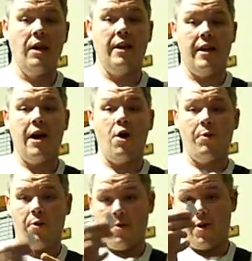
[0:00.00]
And now
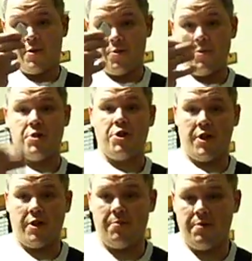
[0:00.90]
we are on to the
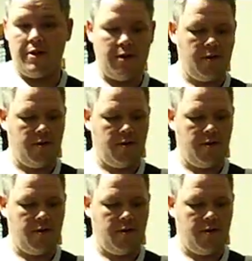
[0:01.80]
chicken pick.